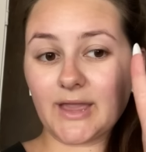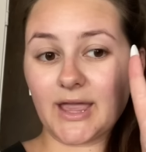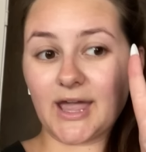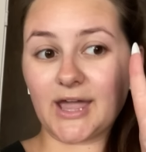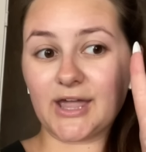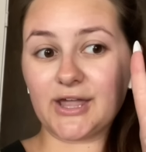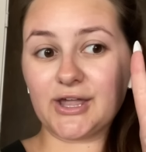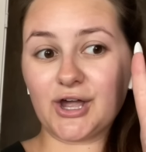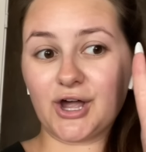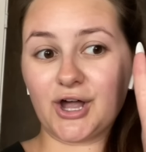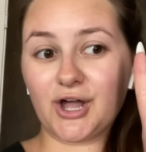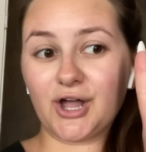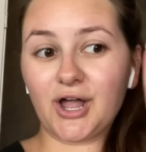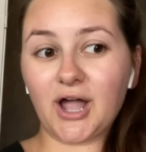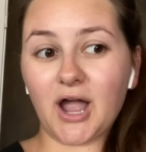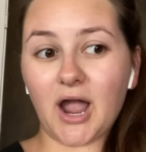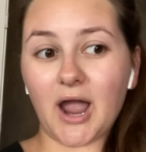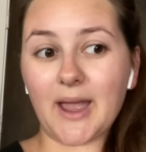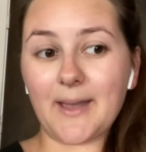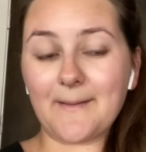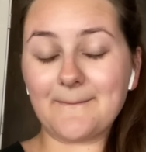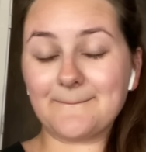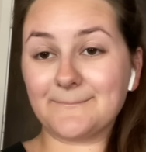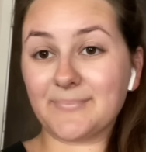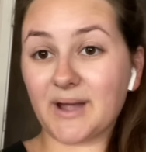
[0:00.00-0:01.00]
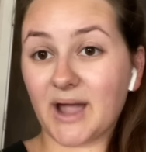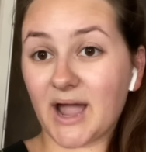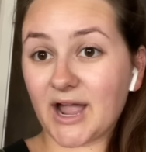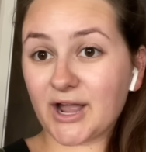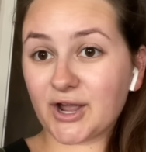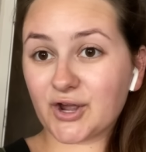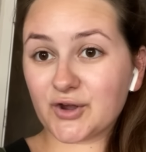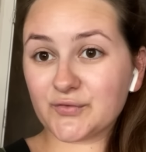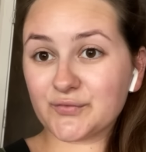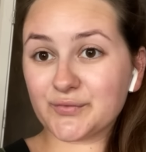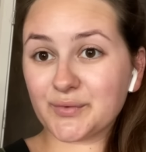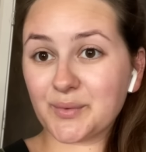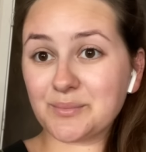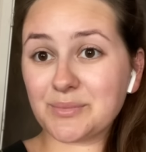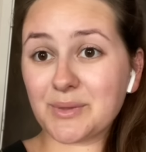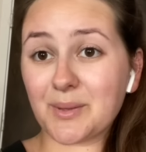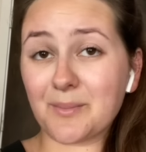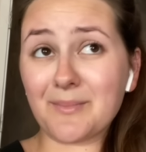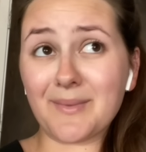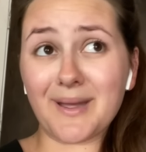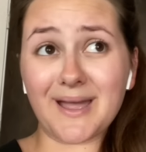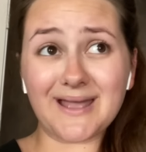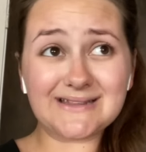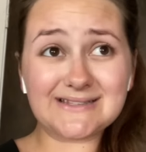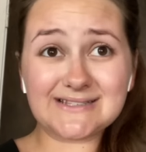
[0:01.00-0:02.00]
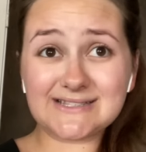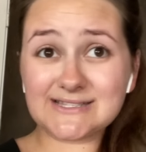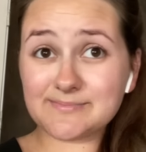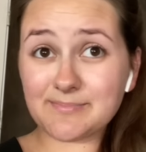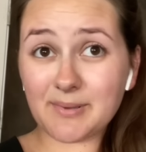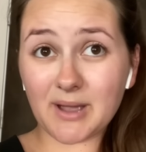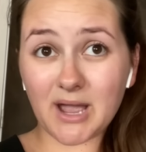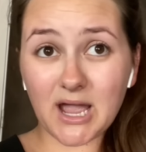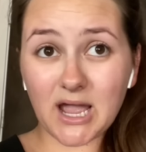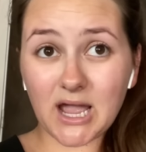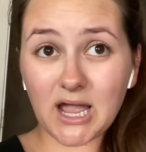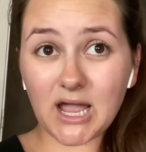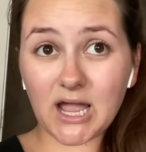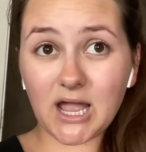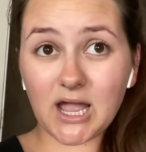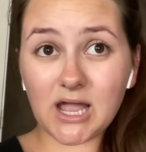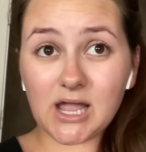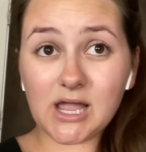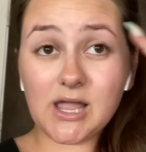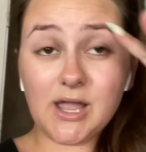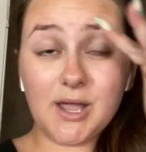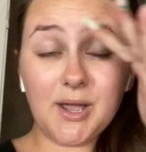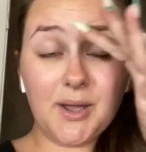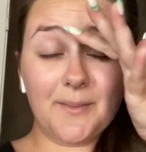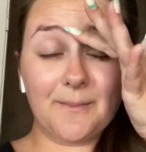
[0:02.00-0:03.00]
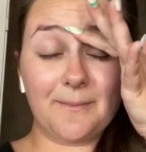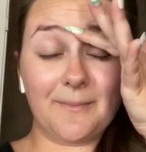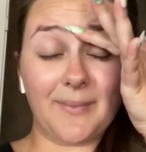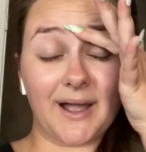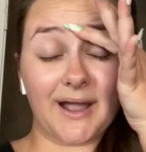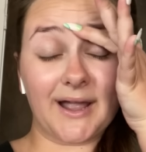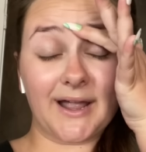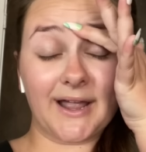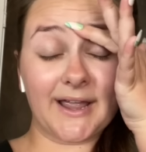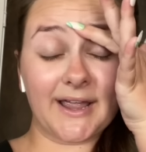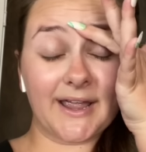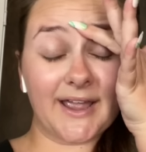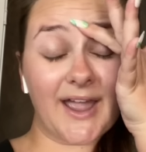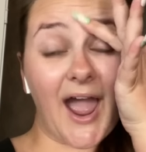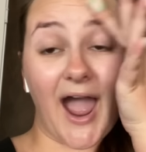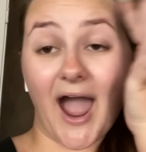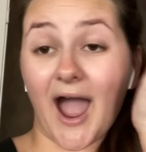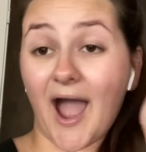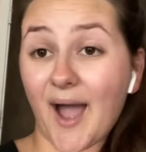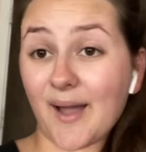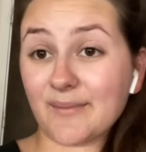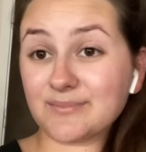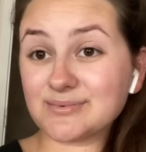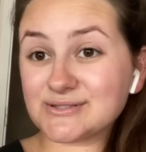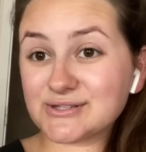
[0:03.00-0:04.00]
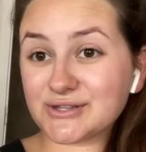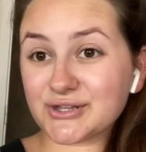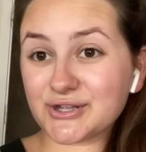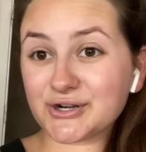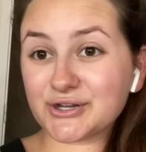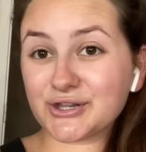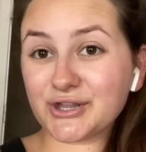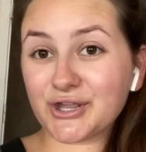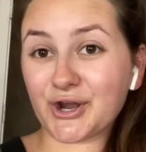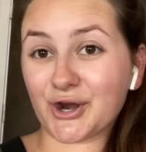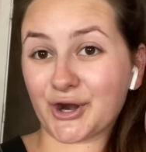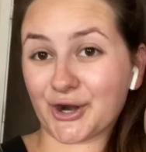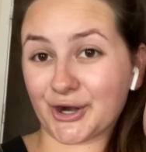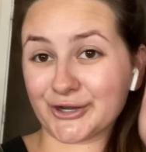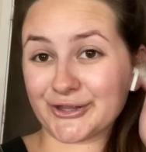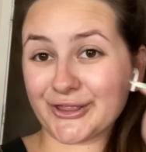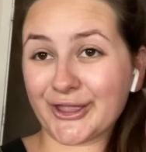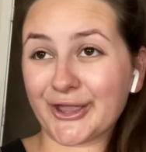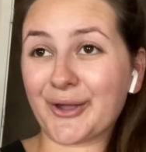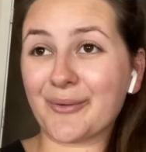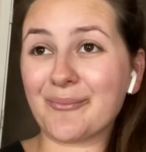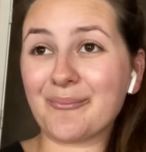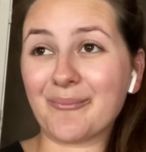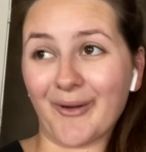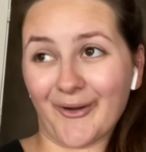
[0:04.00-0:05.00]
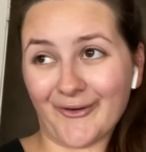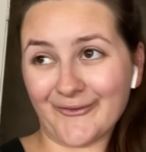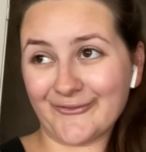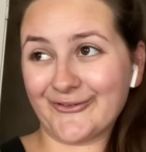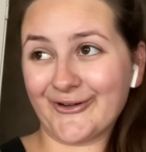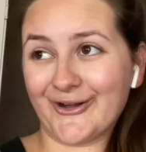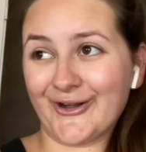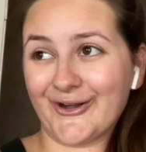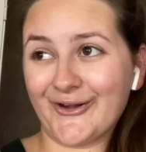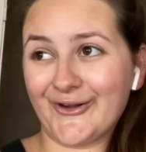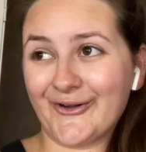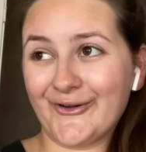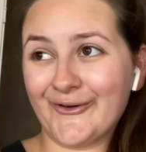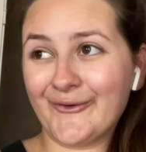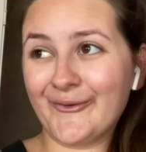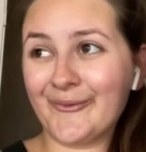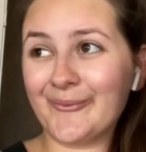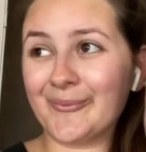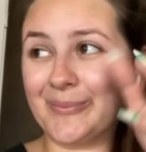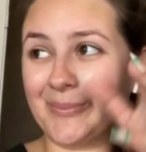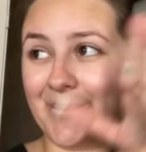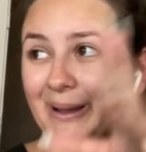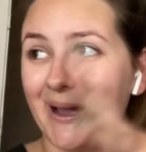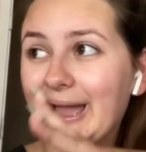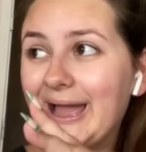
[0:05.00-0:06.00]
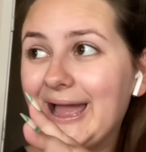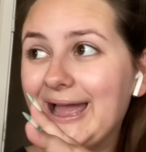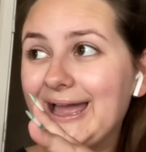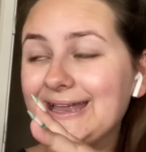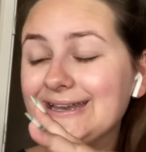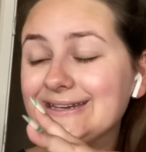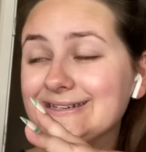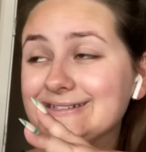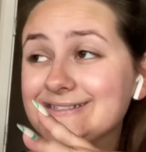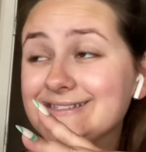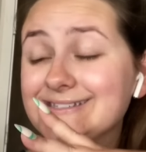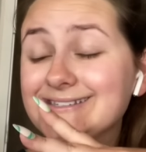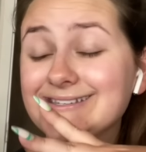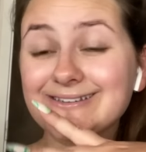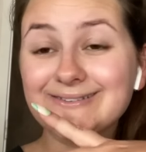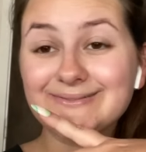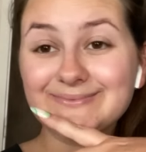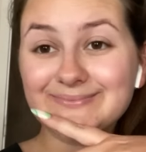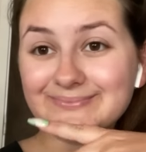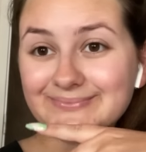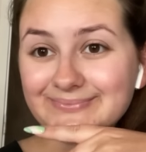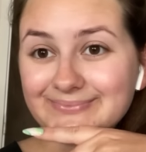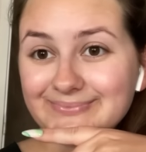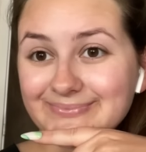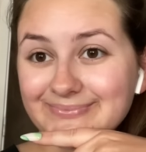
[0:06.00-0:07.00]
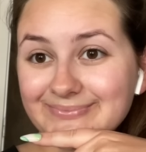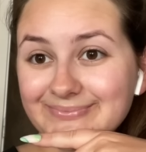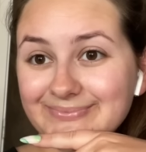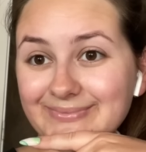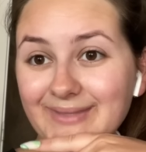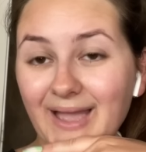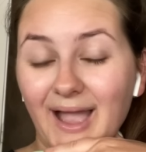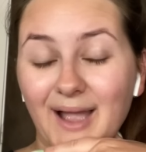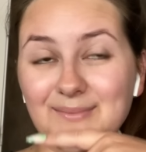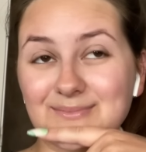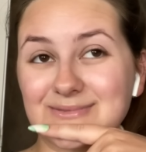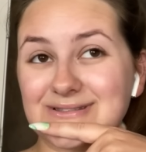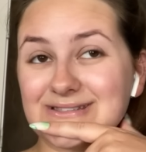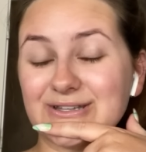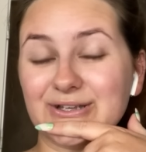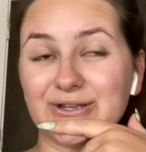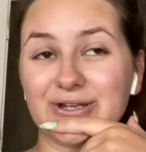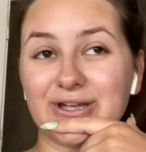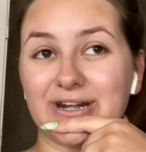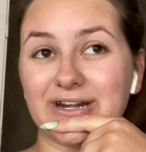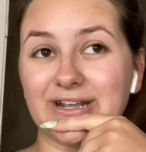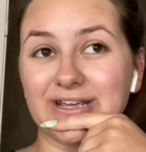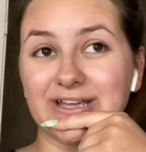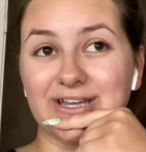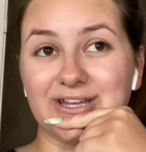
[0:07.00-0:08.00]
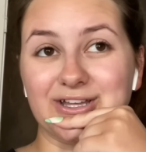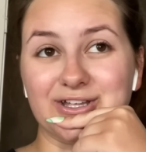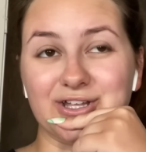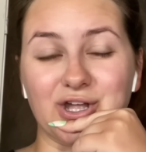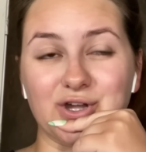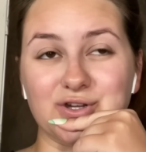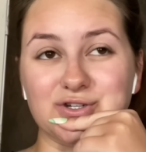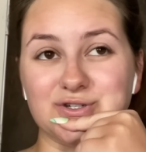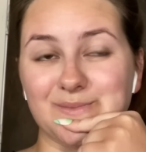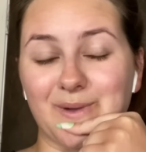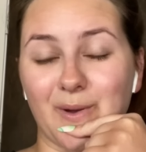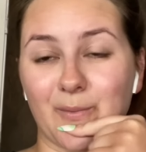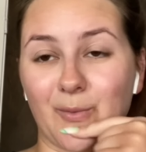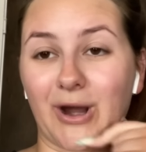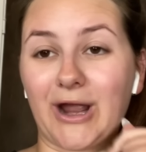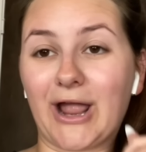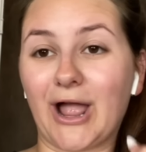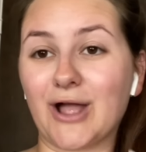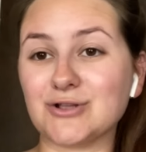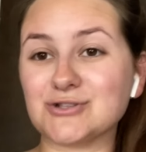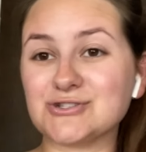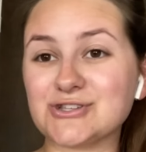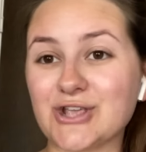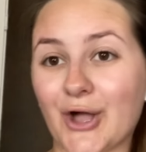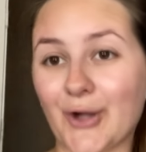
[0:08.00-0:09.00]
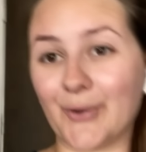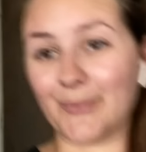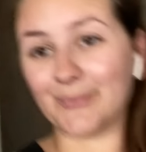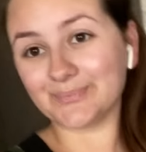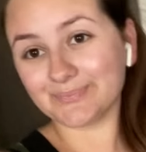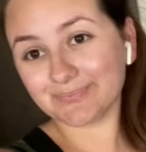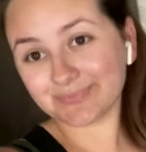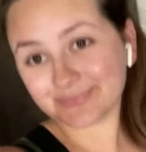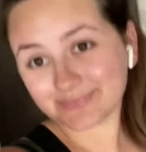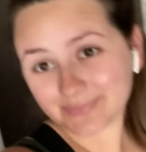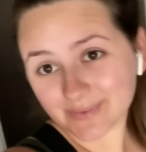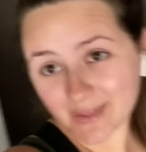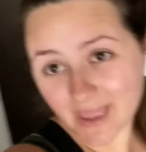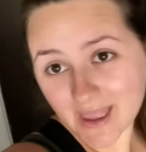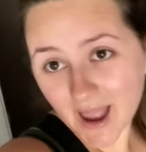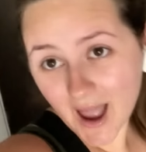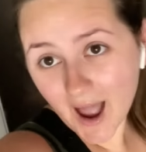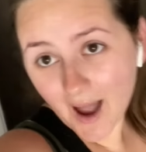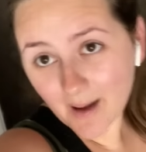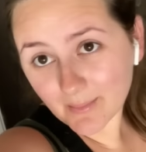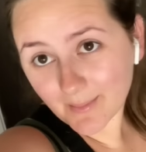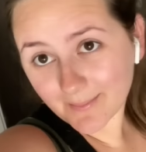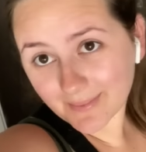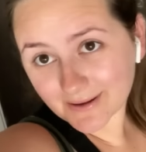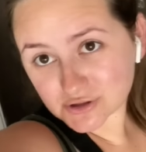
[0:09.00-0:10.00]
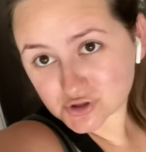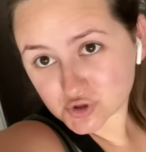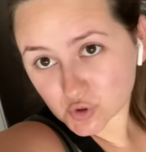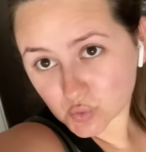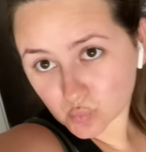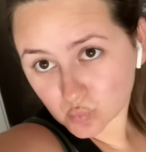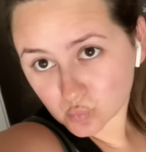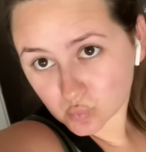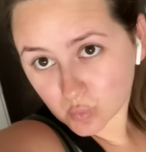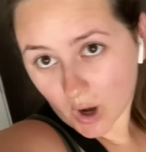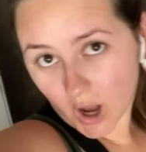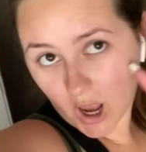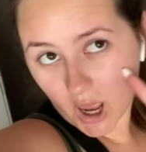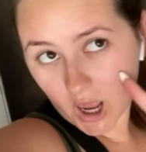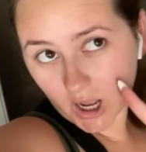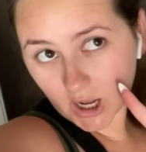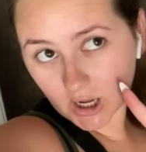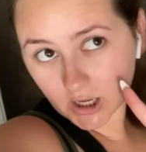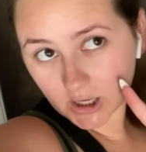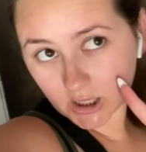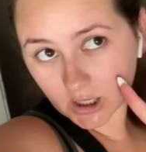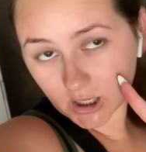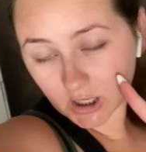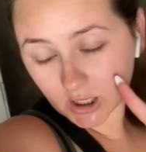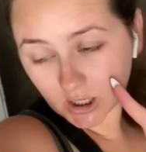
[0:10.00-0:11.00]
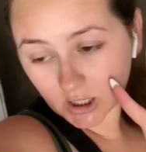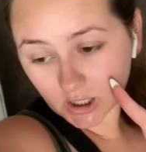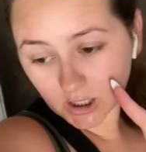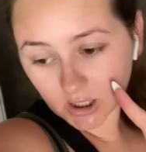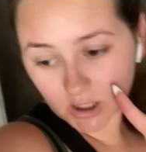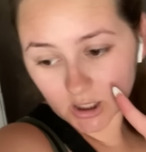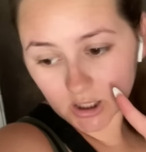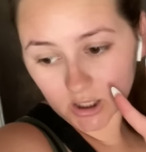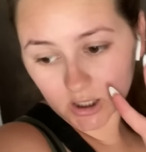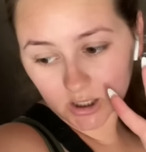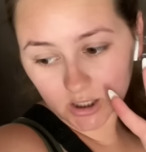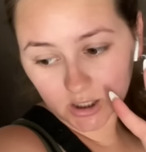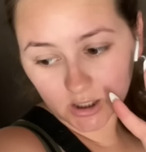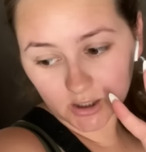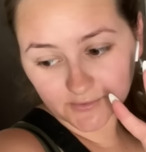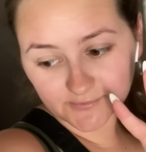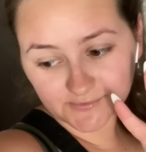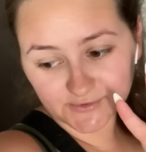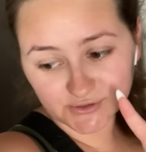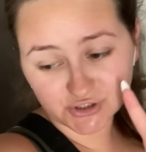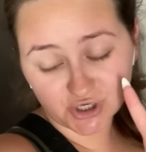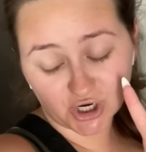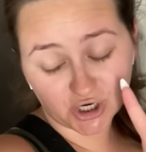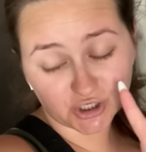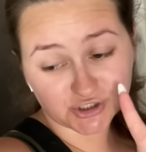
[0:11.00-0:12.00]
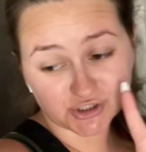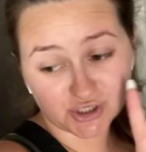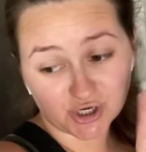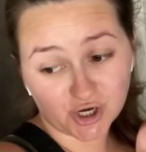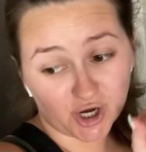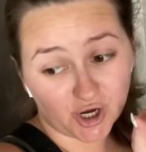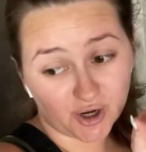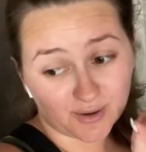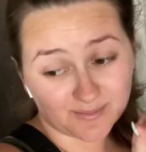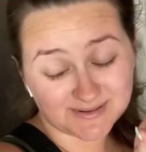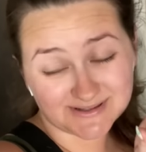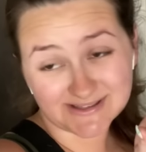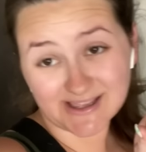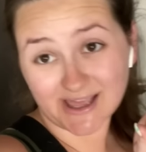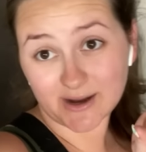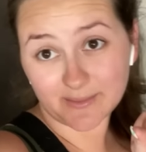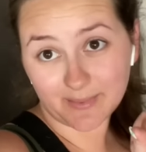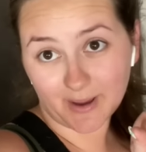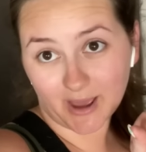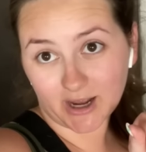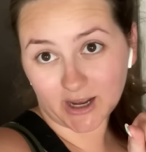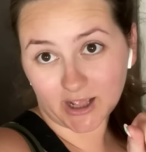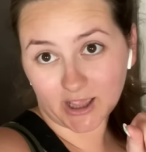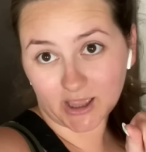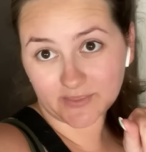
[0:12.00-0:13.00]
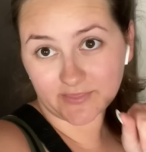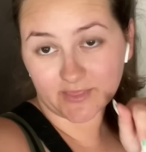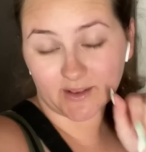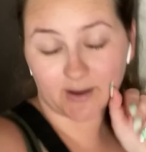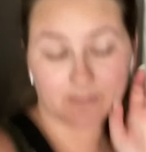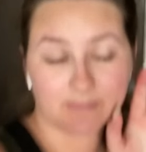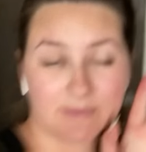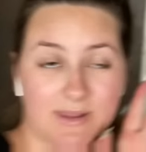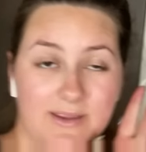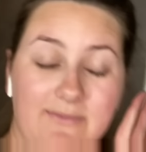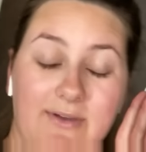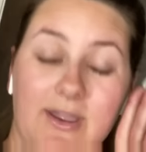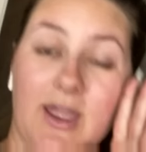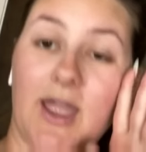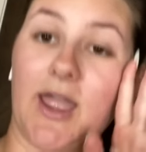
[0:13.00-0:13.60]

Hey y'all, I am back from the med spa. My abs literally hurt like a mofo, but I'm still going to go do my workout. So I'm about to run. The dogs are upset about it that I'm leaving